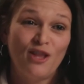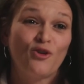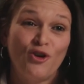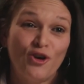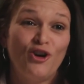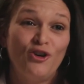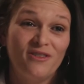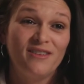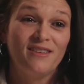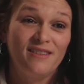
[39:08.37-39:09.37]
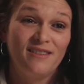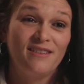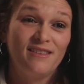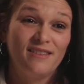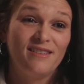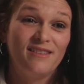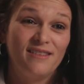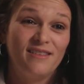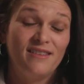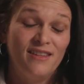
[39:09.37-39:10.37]
little girl
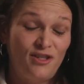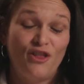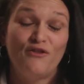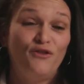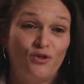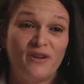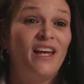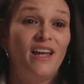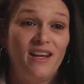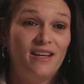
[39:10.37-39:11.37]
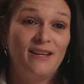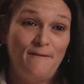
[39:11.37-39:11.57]
is on the floor dead.